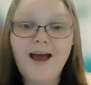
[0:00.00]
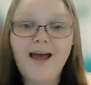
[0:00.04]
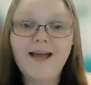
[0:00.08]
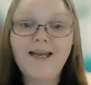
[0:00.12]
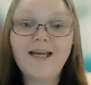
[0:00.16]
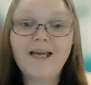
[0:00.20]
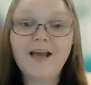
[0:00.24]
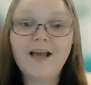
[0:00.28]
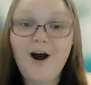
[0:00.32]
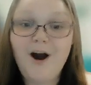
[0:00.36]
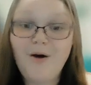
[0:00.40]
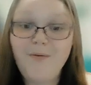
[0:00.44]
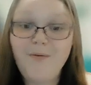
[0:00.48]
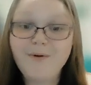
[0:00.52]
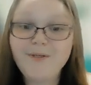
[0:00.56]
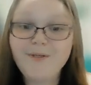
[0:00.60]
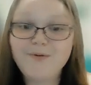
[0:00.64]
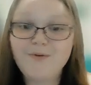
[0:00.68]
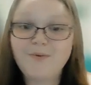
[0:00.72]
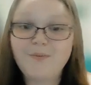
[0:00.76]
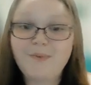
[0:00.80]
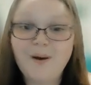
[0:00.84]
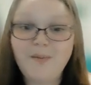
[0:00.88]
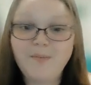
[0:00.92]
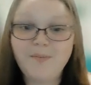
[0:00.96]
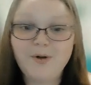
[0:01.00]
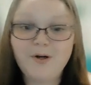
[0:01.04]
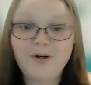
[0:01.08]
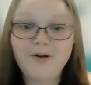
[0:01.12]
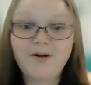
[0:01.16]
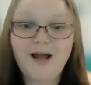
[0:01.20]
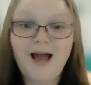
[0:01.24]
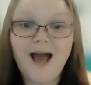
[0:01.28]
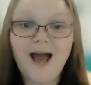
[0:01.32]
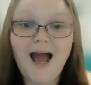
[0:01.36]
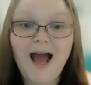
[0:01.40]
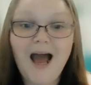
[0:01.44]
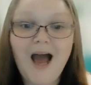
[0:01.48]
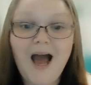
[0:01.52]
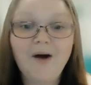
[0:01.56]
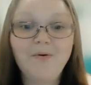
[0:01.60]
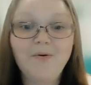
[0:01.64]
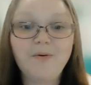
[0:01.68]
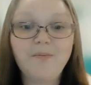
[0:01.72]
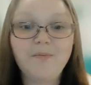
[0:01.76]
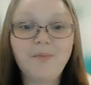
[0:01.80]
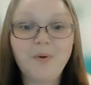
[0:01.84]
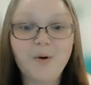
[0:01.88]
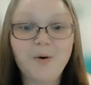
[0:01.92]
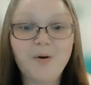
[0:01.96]
And he always remembered how
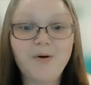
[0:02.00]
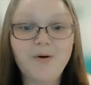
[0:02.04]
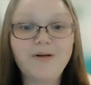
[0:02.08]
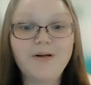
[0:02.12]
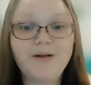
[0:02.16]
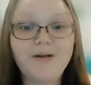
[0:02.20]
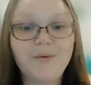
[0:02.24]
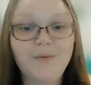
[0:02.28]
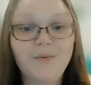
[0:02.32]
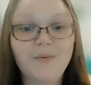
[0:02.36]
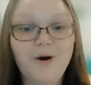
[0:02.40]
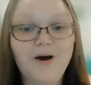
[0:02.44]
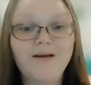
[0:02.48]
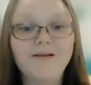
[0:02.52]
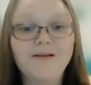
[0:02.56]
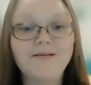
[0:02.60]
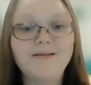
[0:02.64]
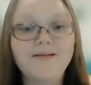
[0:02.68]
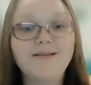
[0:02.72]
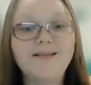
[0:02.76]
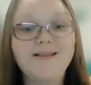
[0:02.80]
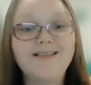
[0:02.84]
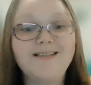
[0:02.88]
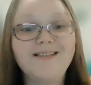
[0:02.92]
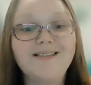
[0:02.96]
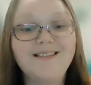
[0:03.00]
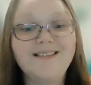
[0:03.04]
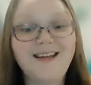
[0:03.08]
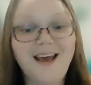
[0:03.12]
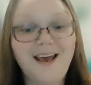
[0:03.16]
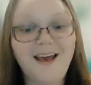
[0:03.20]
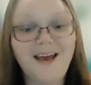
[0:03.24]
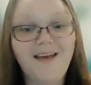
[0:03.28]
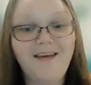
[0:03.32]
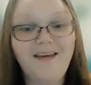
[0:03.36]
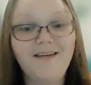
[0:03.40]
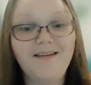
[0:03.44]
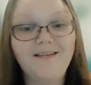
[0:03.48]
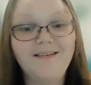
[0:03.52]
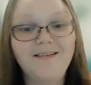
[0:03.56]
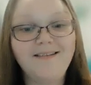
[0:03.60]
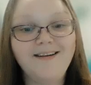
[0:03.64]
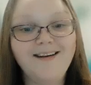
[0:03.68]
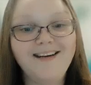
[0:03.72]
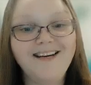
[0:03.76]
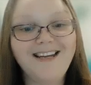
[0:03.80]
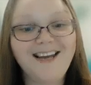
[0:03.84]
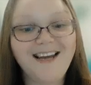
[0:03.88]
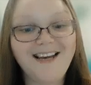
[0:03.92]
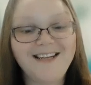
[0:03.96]
important it was to stay
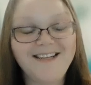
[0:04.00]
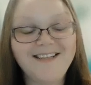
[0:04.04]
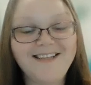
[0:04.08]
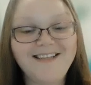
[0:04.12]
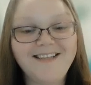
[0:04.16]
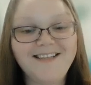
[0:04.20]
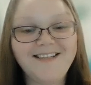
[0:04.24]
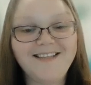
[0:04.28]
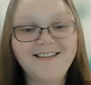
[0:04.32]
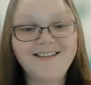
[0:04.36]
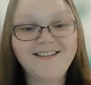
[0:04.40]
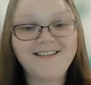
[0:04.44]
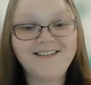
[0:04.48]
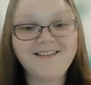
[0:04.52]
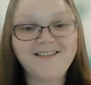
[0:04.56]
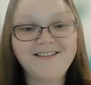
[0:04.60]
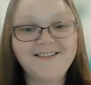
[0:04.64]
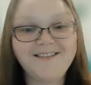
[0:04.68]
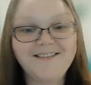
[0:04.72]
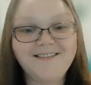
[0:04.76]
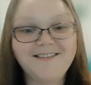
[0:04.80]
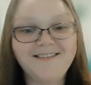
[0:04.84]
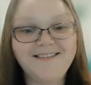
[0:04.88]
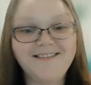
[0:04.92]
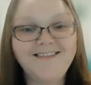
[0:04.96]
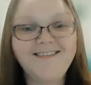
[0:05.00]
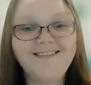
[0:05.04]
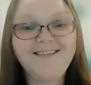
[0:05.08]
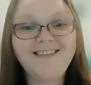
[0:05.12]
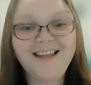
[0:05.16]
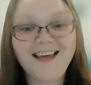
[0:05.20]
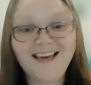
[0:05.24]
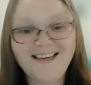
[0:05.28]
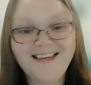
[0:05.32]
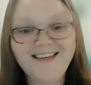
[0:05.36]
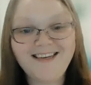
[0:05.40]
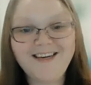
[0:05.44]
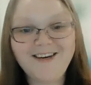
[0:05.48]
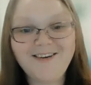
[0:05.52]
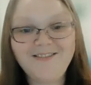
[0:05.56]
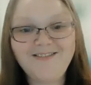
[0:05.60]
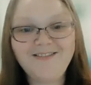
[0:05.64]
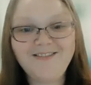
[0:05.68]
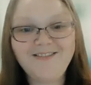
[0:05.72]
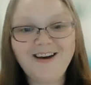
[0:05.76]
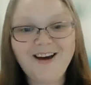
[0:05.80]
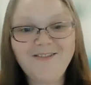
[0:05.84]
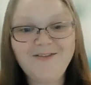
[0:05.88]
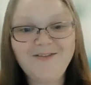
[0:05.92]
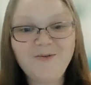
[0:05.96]
connected. Thank you.
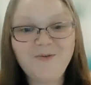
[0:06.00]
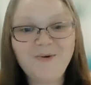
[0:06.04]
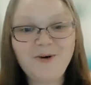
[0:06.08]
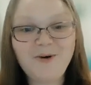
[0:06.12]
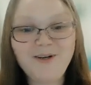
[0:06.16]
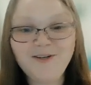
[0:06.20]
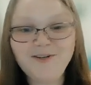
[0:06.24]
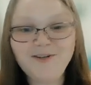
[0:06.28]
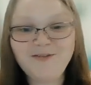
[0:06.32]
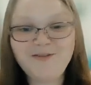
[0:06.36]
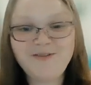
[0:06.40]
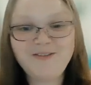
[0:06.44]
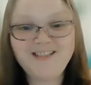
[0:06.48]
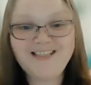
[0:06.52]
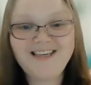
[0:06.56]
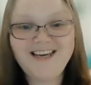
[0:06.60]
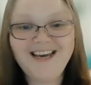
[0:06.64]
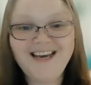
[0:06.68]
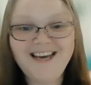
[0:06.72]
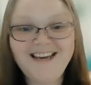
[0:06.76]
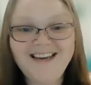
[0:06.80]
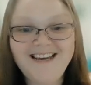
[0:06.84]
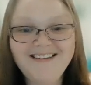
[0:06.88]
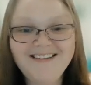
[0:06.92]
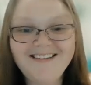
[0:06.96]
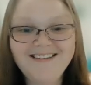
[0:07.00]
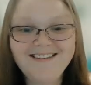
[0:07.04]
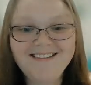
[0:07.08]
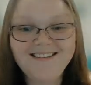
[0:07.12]
Have a wonderful day.